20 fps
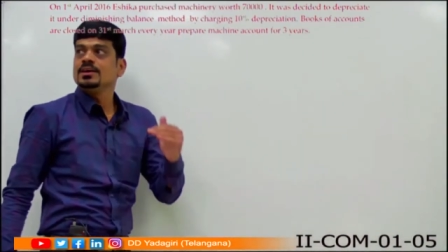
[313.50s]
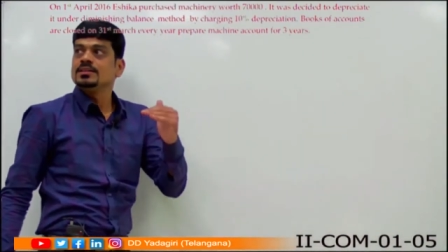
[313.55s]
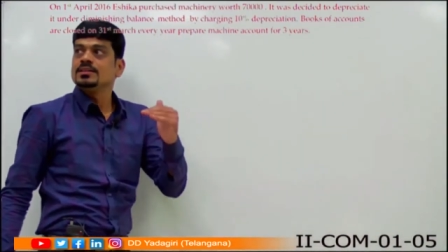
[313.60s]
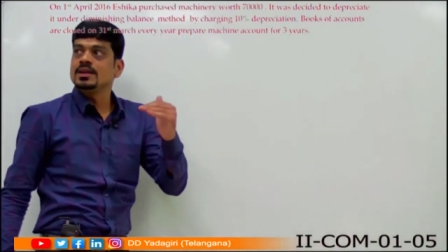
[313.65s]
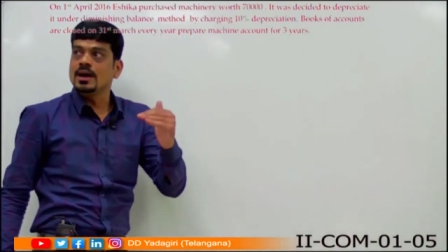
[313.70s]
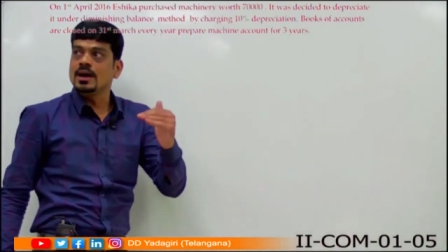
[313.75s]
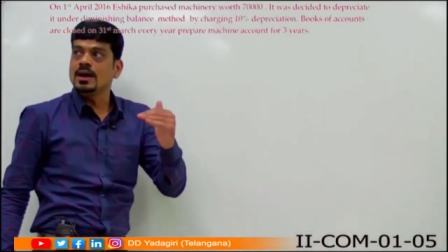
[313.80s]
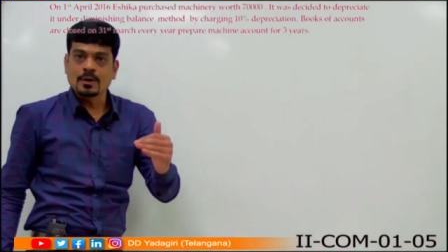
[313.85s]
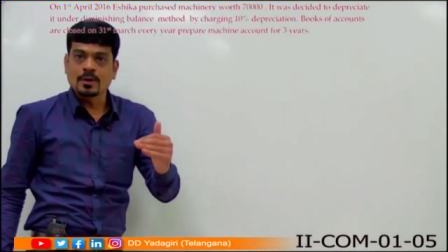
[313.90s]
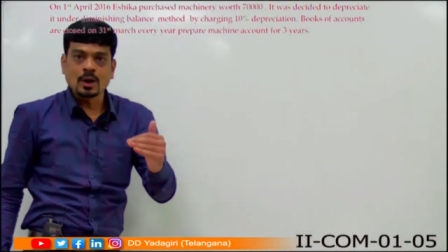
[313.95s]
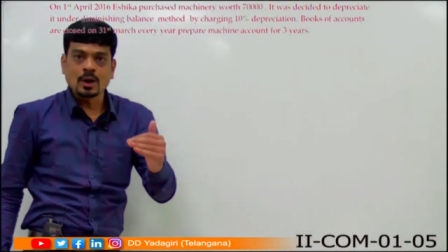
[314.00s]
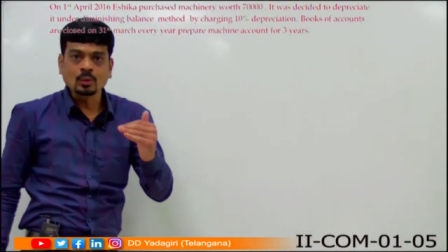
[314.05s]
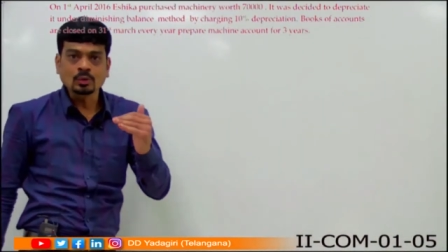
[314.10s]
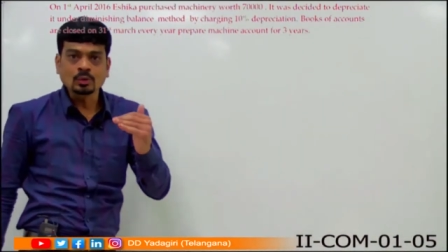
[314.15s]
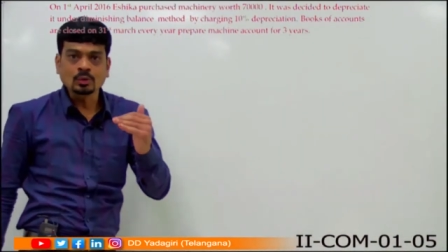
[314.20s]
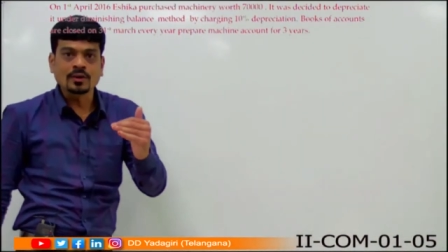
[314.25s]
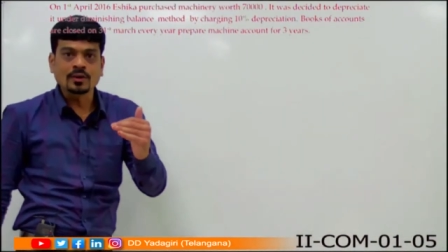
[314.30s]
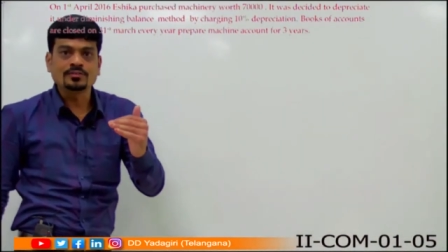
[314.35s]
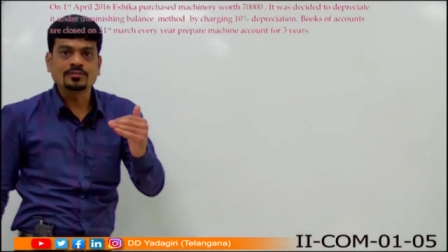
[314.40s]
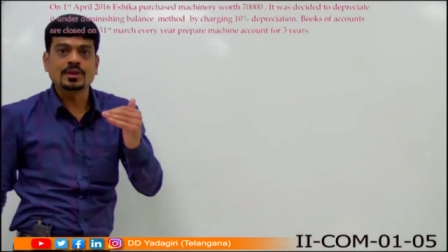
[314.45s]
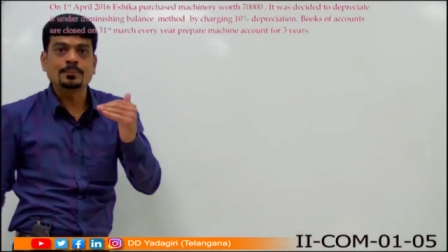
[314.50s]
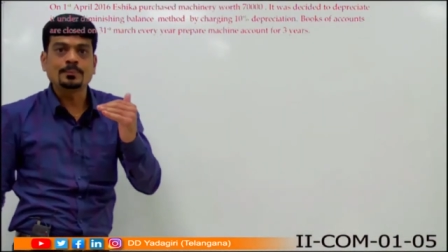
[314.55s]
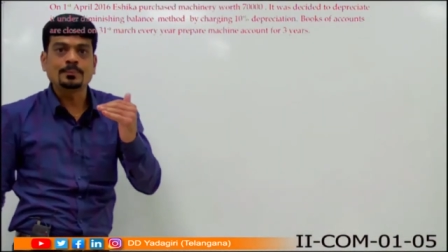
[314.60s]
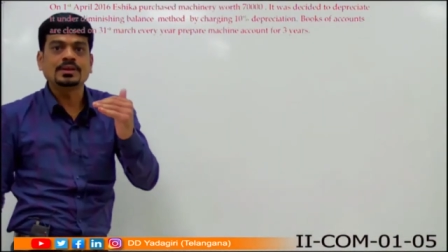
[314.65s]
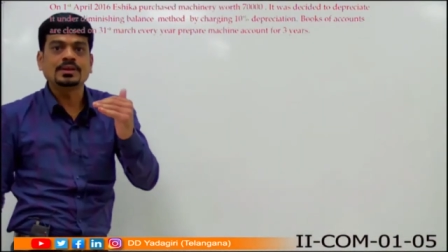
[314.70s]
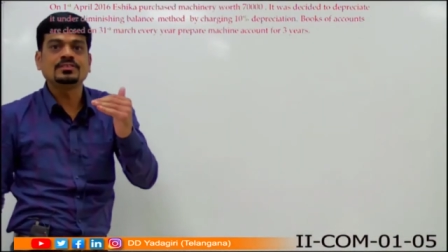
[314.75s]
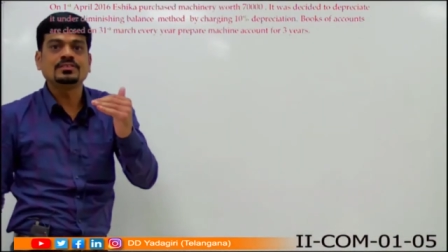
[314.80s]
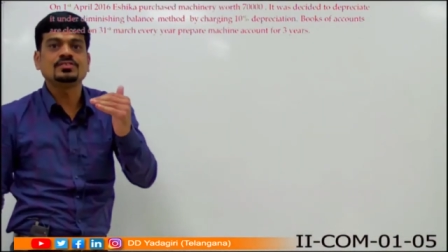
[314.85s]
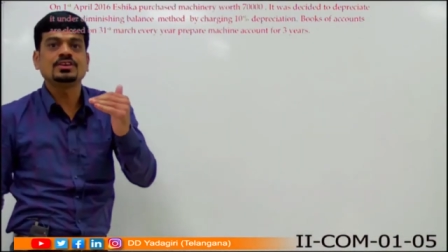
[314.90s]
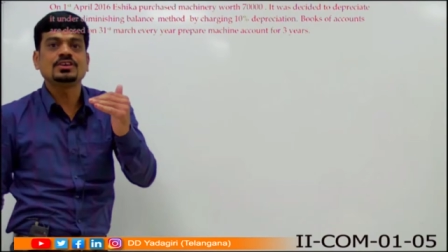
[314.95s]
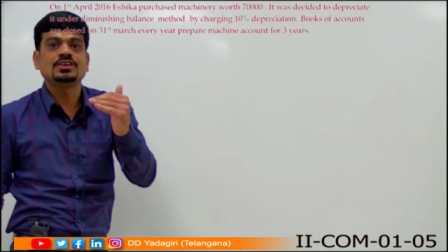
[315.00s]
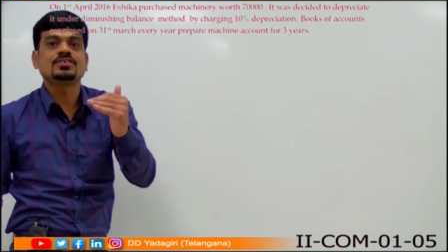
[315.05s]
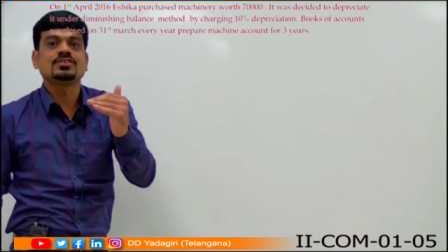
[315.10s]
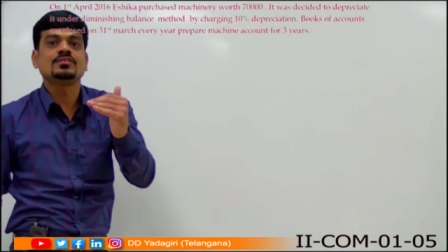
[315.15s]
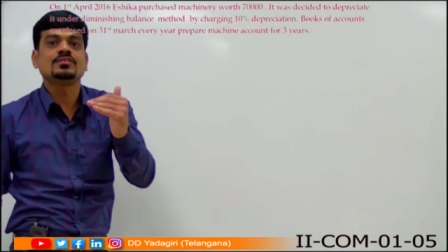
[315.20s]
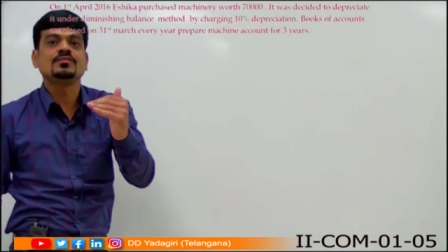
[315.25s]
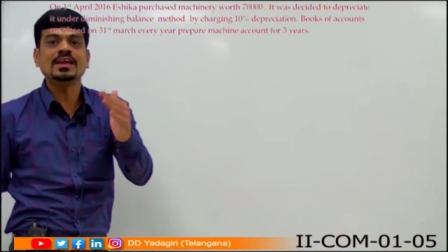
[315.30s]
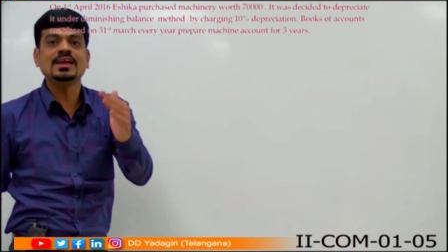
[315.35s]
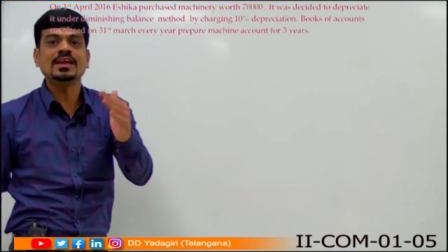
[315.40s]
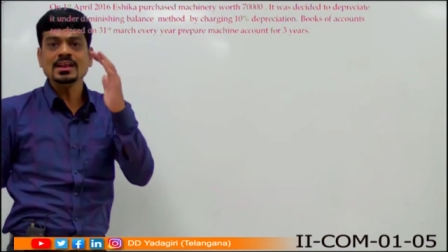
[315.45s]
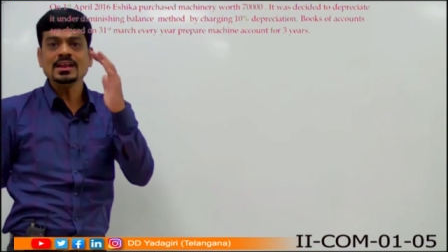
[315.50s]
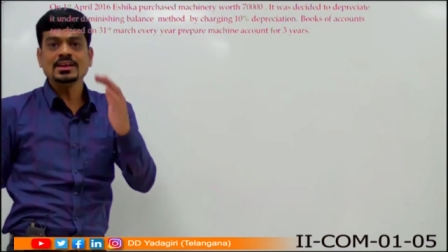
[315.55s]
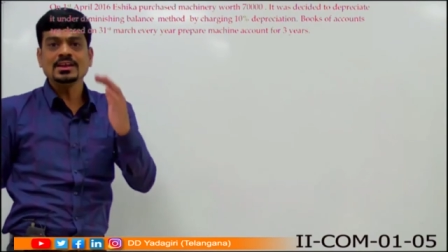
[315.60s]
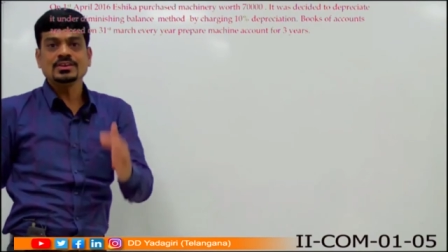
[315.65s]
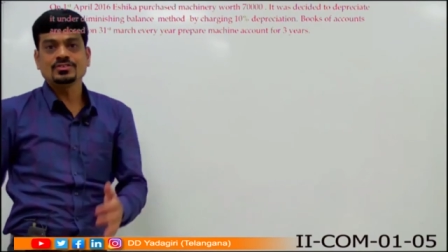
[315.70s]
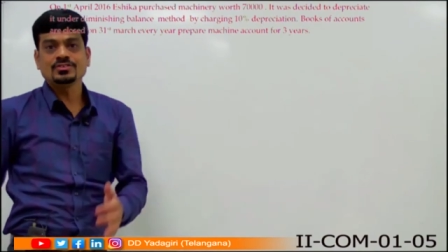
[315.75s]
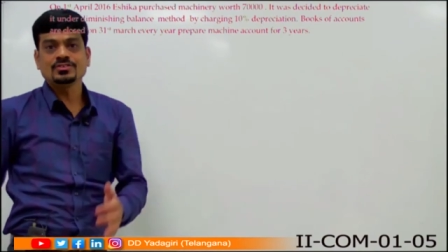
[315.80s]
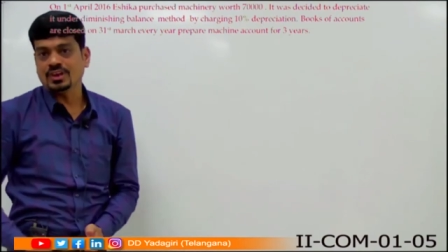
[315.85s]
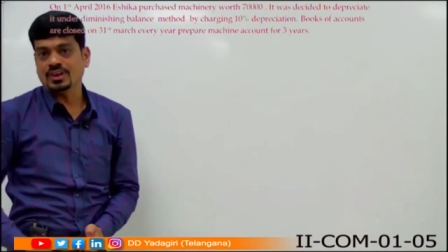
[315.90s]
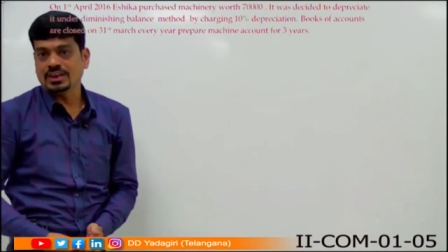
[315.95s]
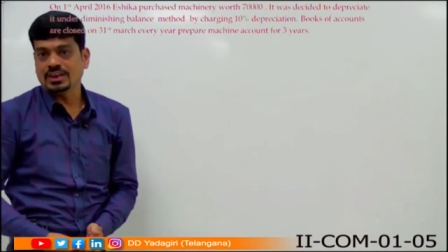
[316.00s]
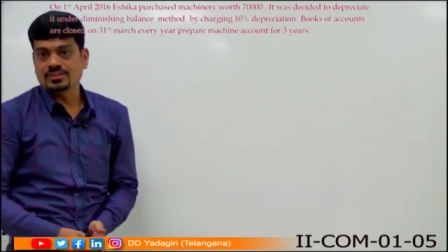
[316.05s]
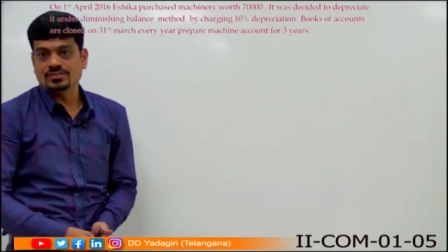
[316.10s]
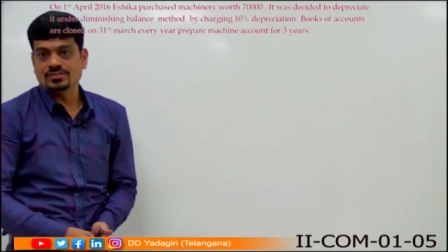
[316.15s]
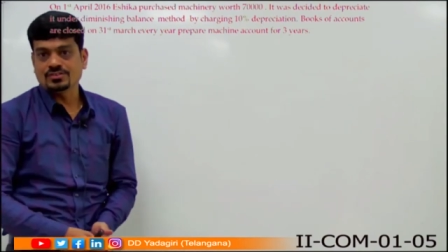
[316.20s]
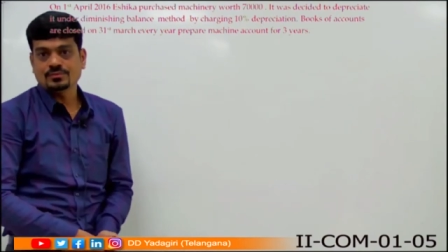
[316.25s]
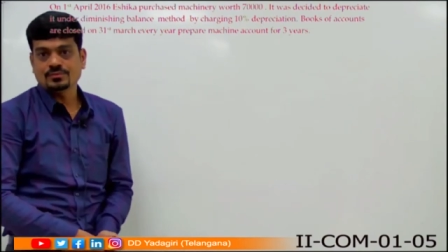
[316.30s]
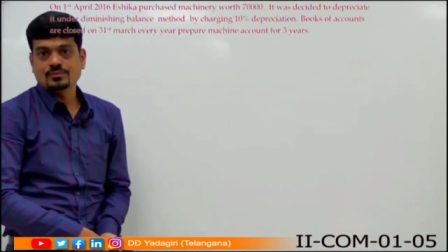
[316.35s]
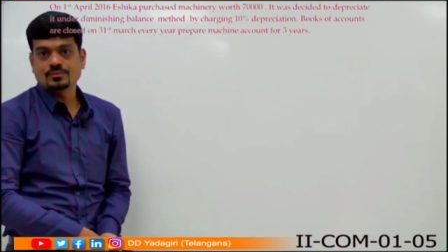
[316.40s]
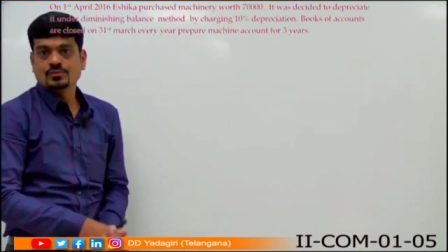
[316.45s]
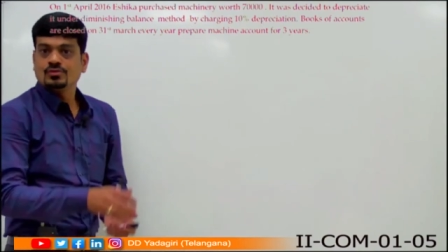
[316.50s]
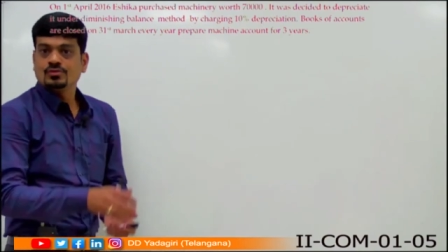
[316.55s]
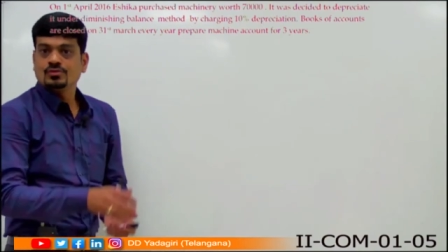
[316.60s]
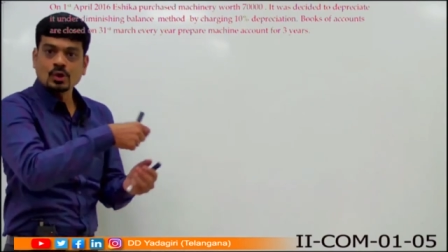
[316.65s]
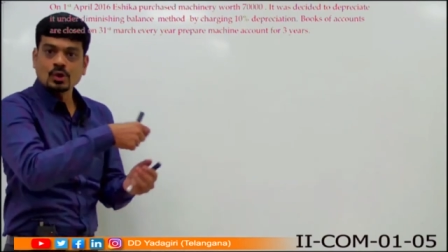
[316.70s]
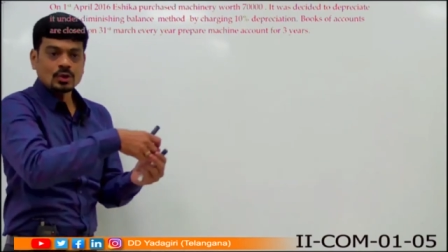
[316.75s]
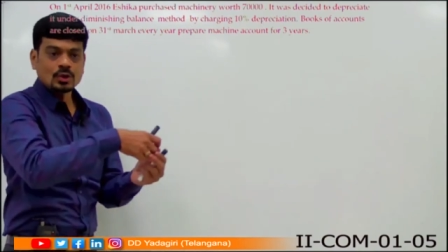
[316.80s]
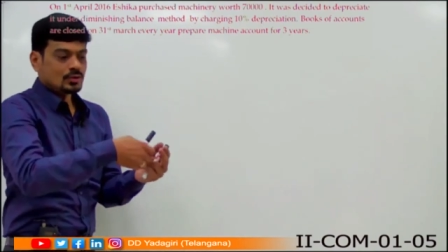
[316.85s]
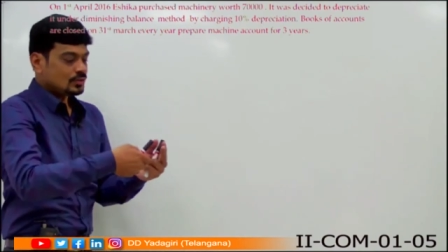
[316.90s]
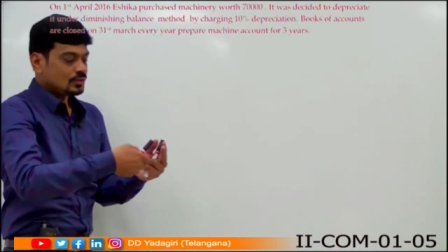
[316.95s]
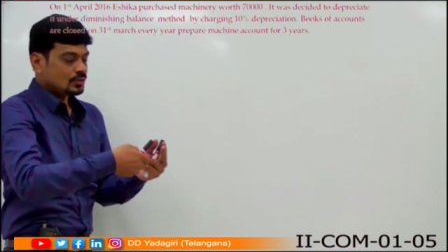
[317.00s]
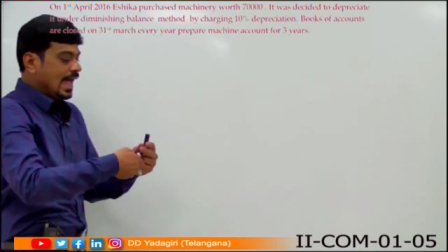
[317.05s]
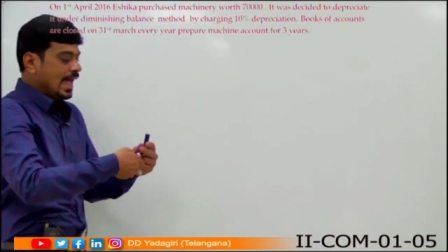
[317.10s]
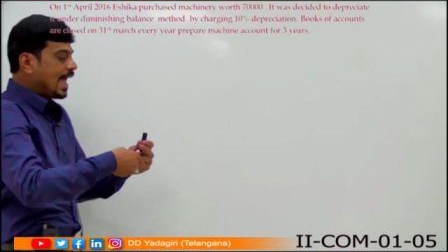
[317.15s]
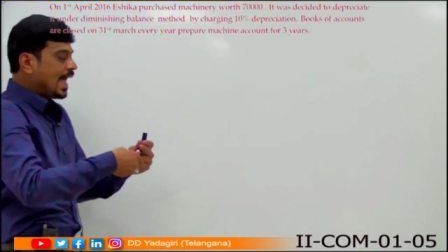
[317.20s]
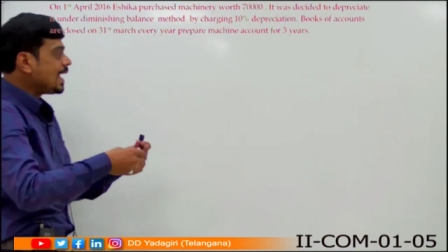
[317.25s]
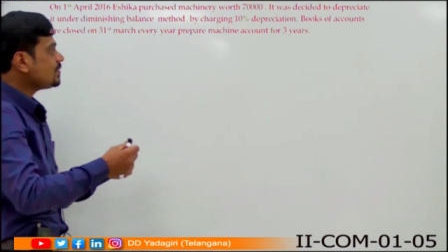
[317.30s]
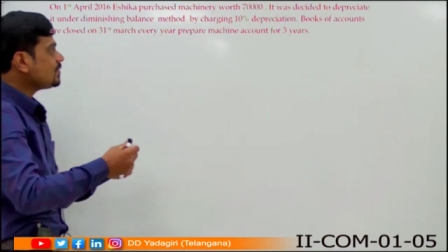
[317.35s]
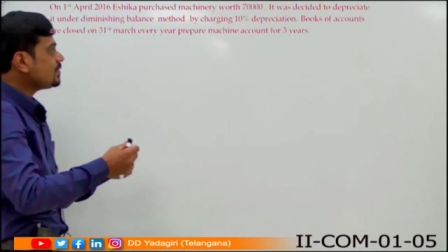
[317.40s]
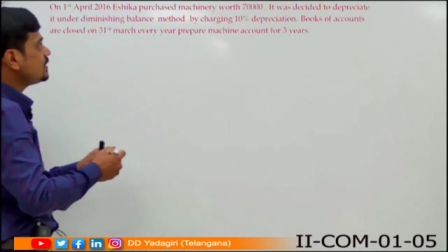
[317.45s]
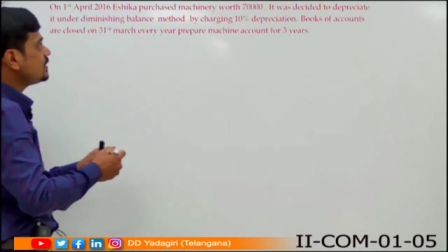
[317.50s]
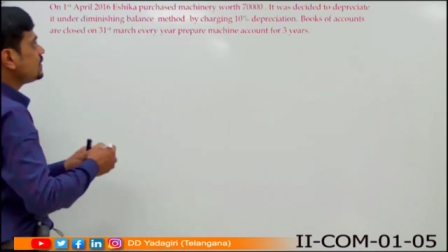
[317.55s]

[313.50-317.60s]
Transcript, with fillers: the amount of depreciation will change. So as it